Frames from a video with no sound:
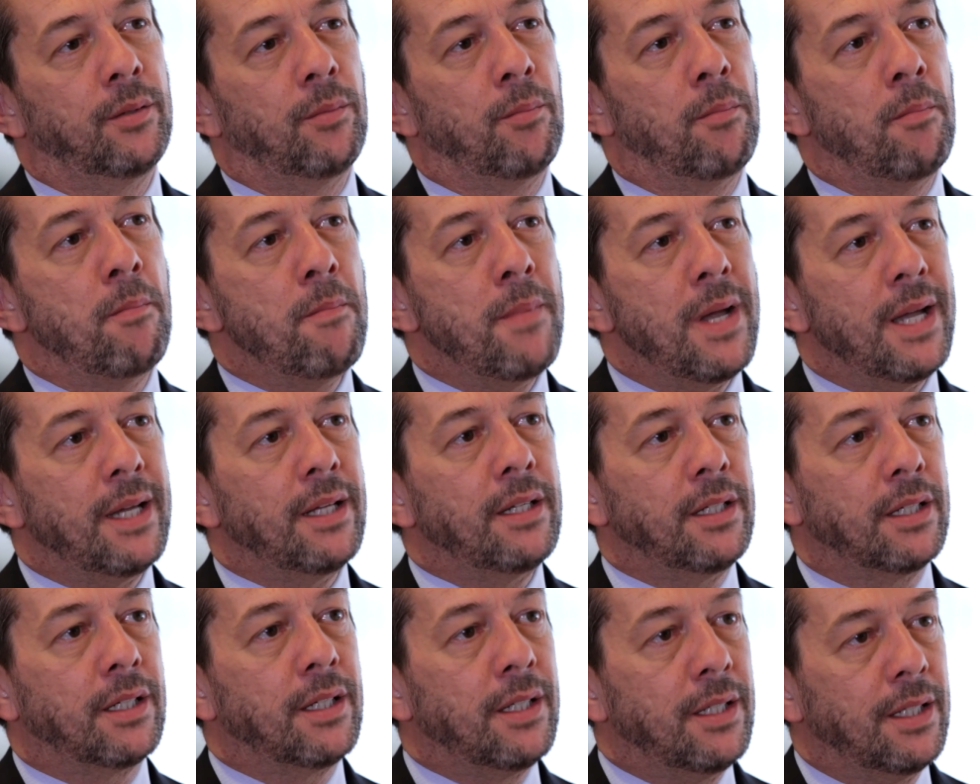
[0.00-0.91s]

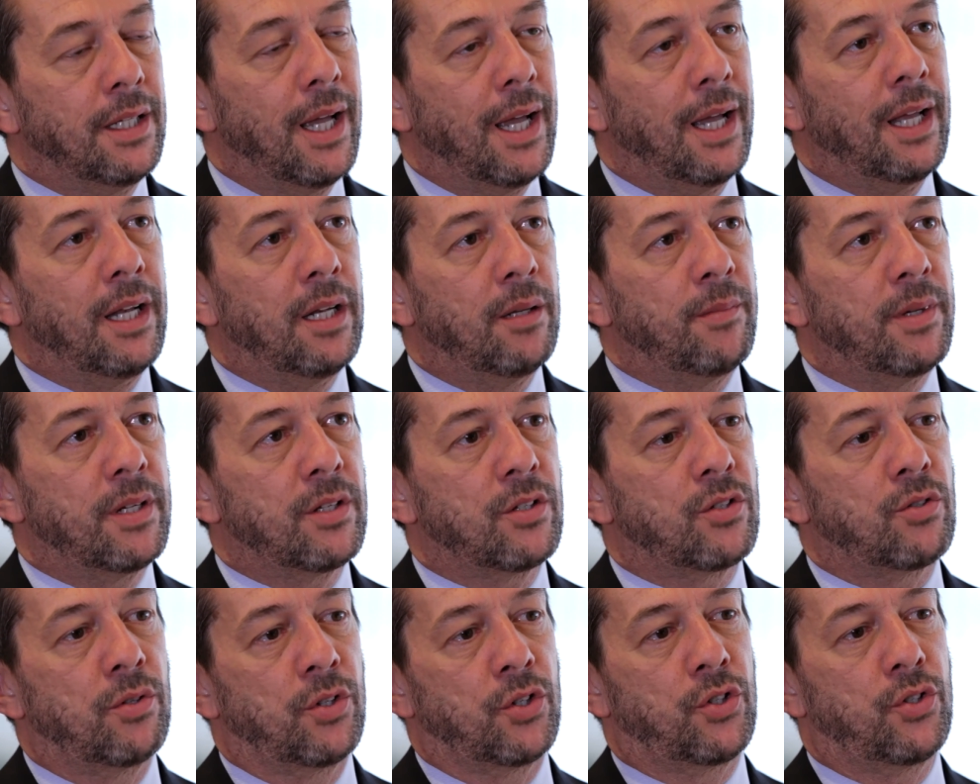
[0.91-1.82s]
many key
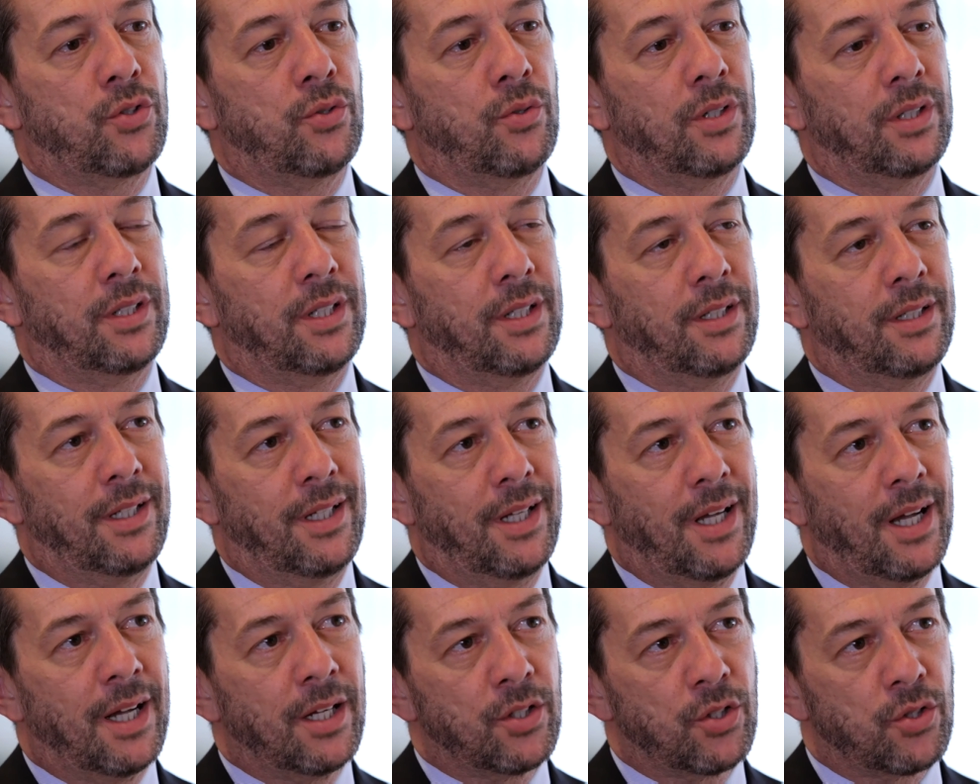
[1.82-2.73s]
elements to ensure that the
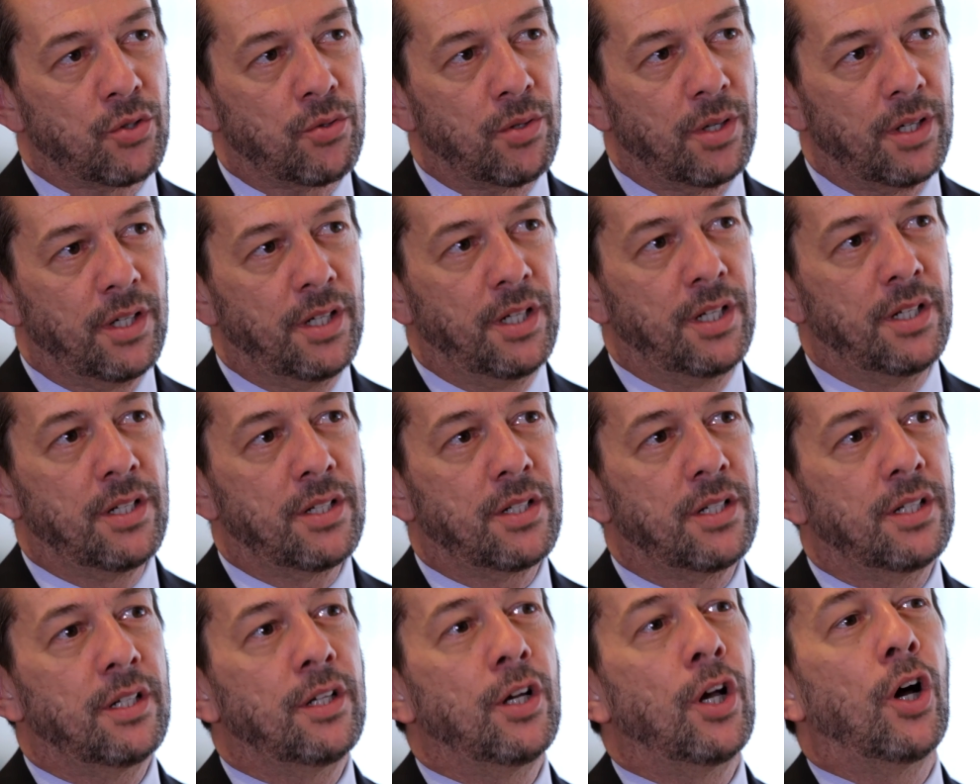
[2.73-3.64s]
answer
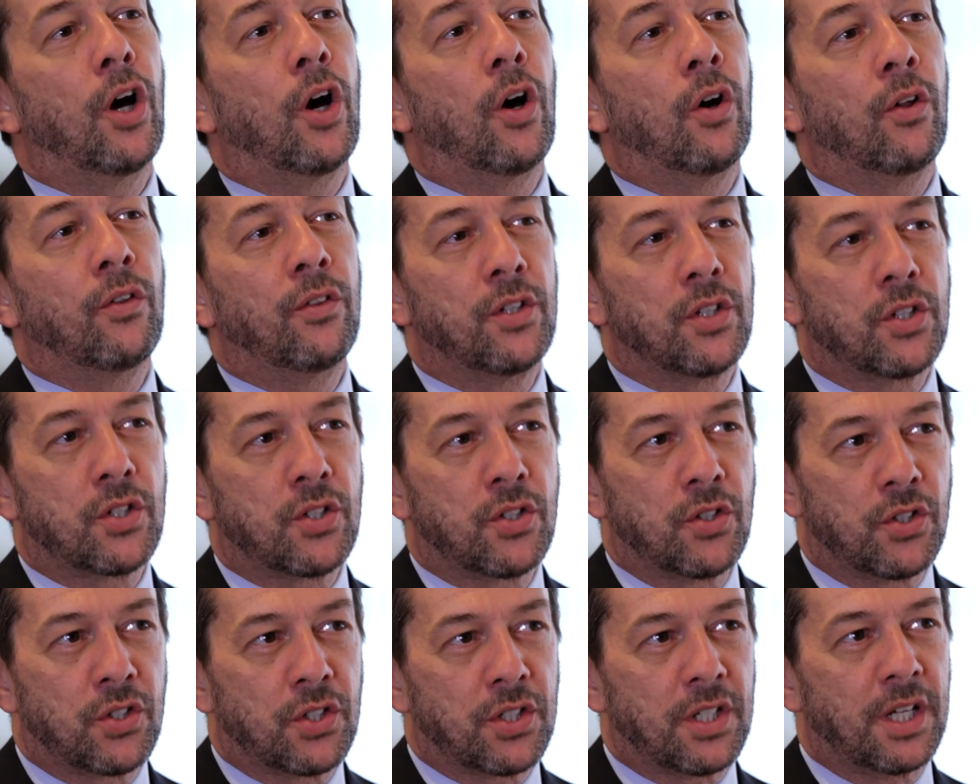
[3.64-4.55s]
is on the
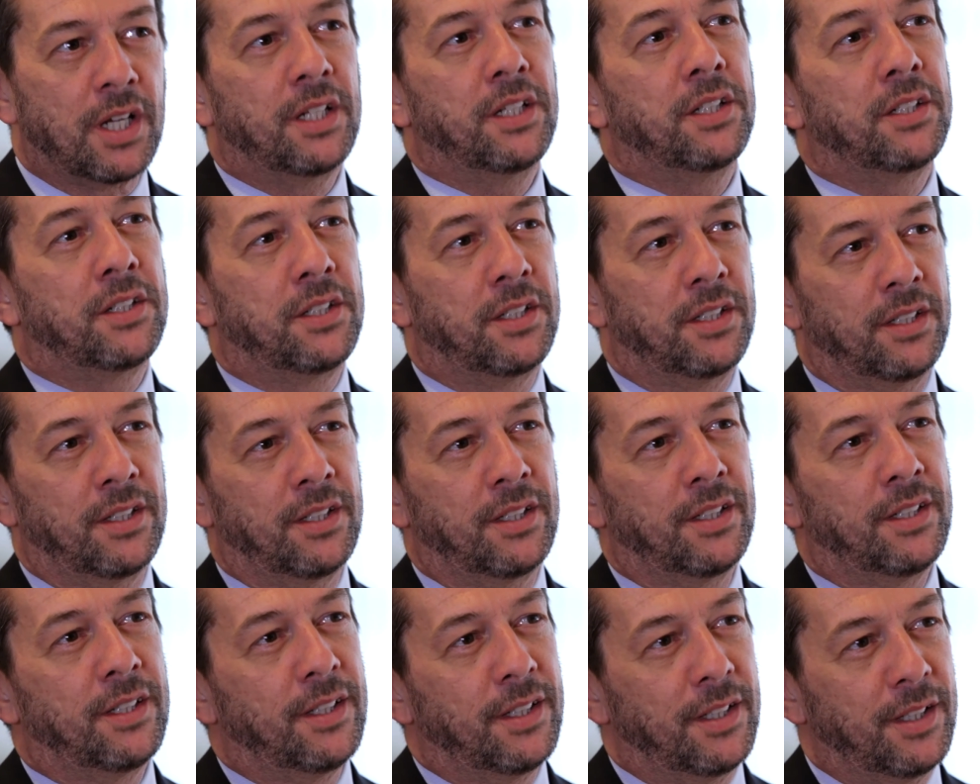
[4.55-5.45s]
society
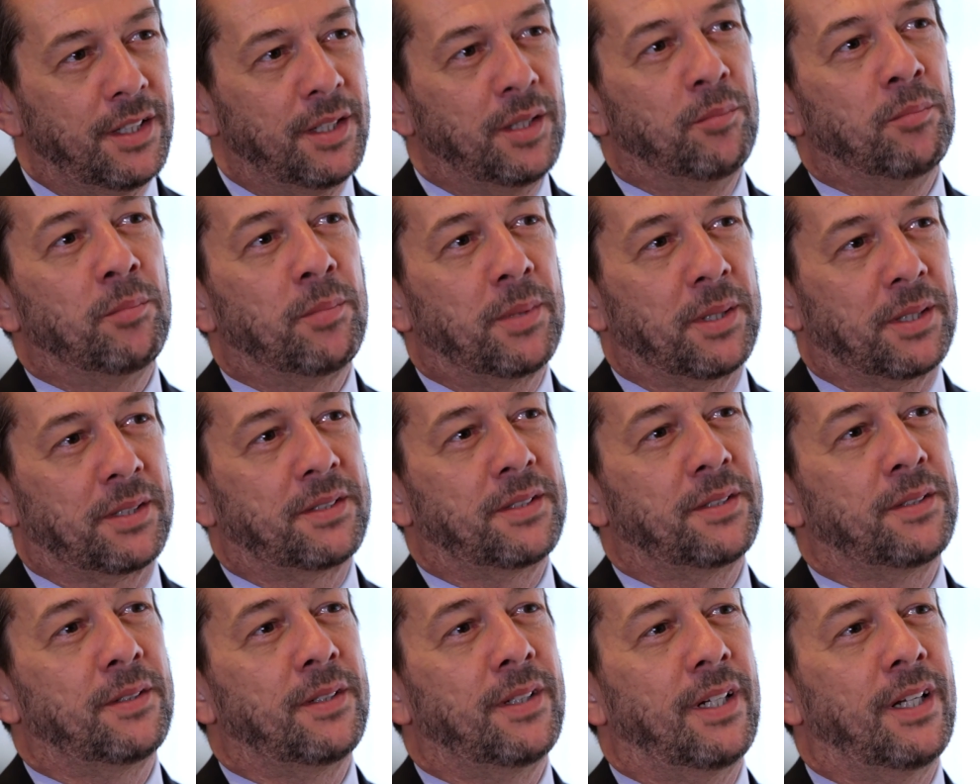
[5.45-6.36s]

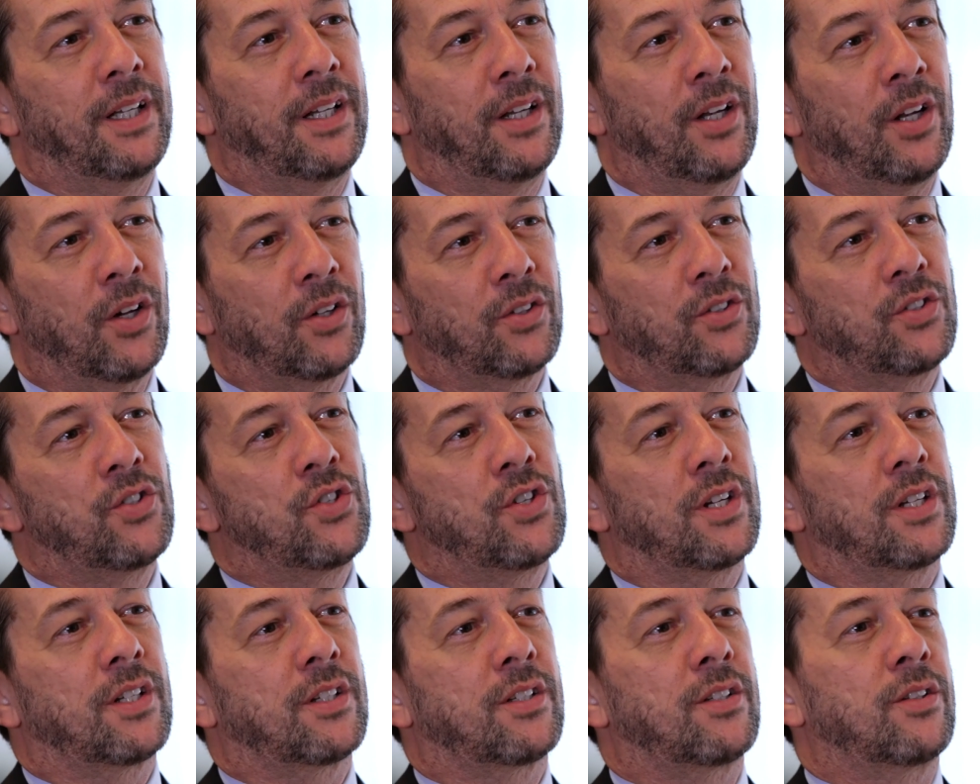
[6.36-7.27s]
impact and not
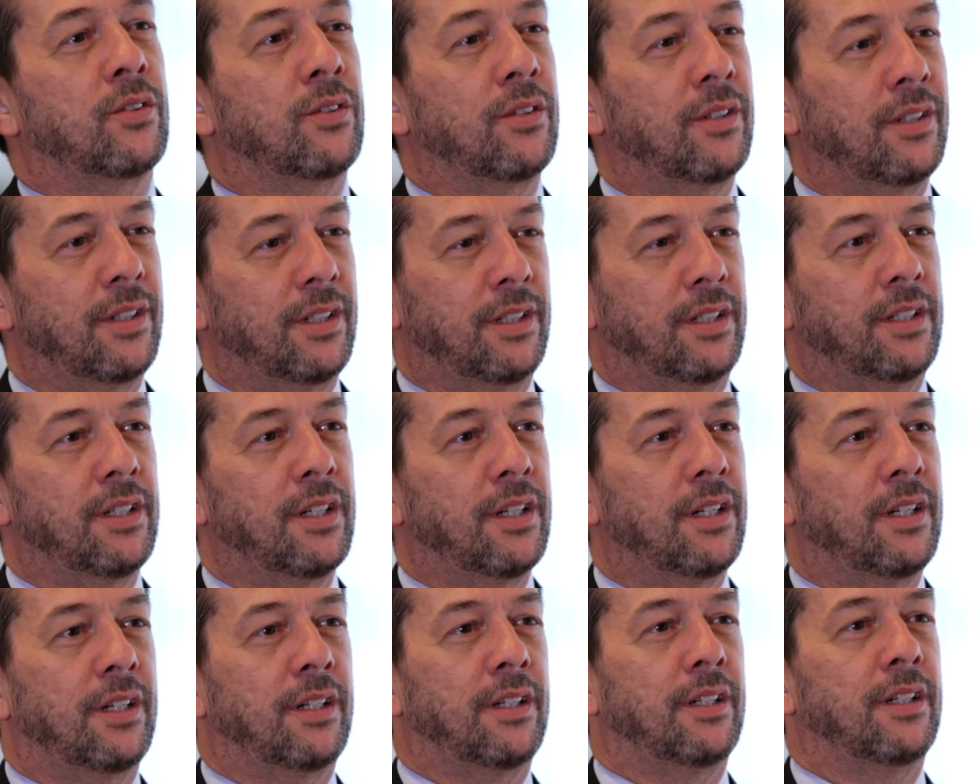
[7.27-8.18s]
just on the
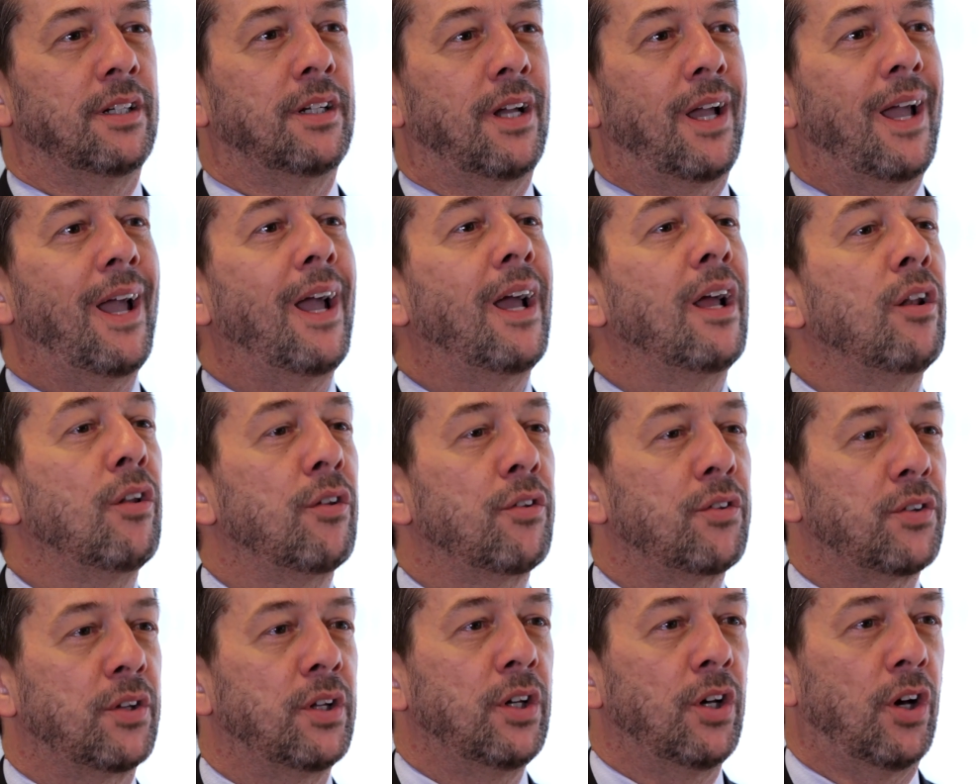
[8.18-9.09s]
uh,
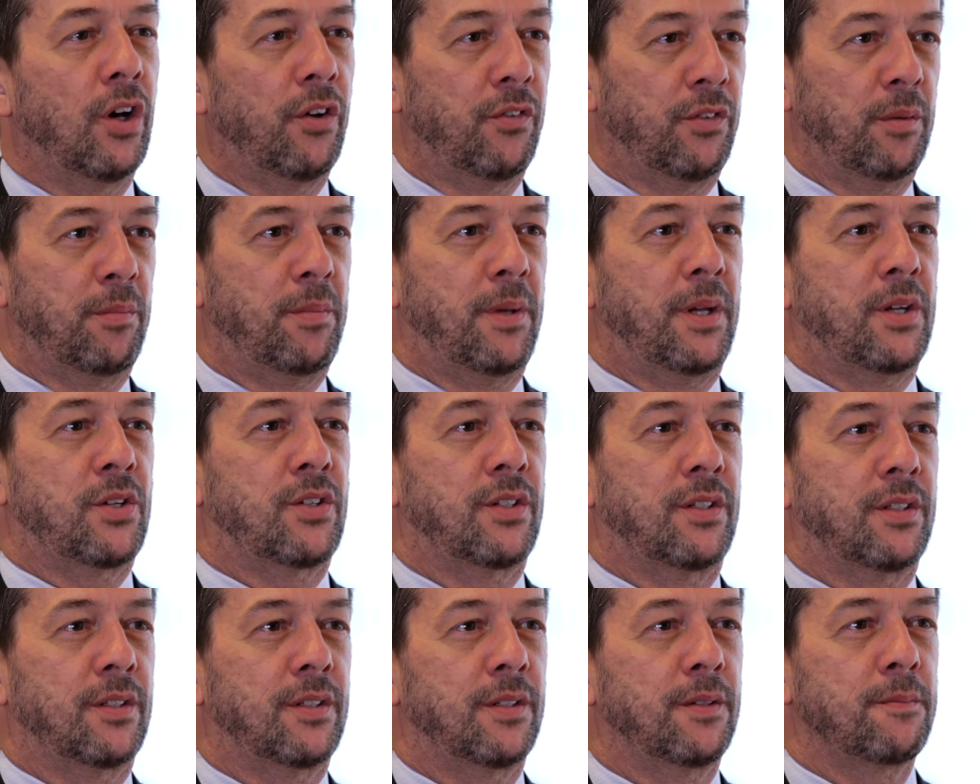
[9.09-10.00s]
health of the
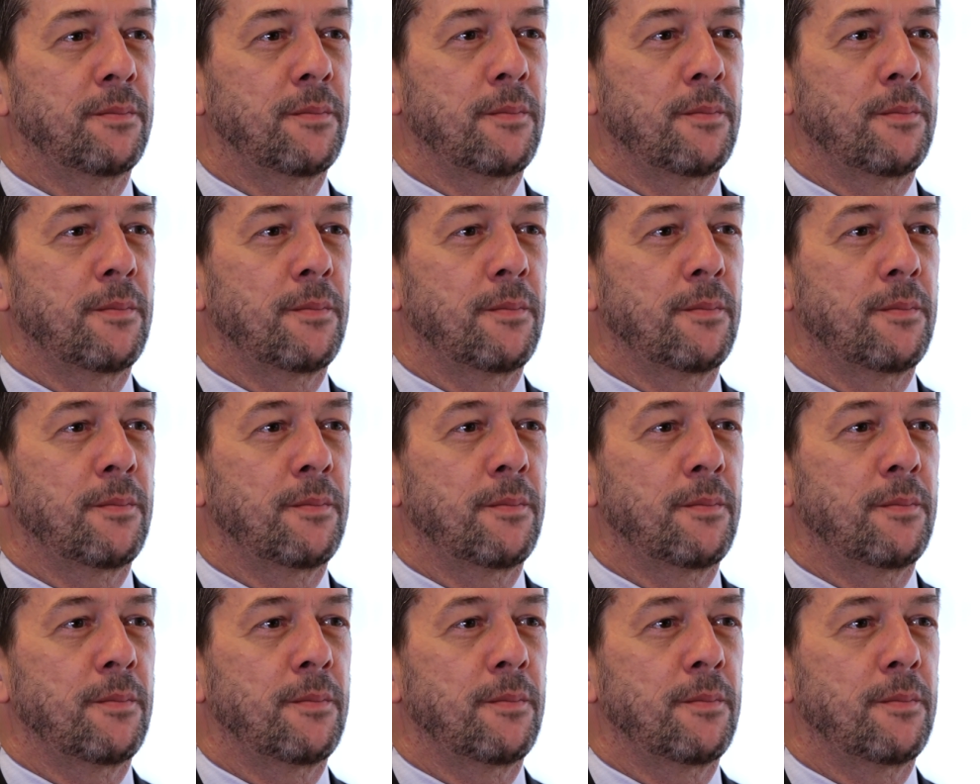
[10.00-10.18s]
patient.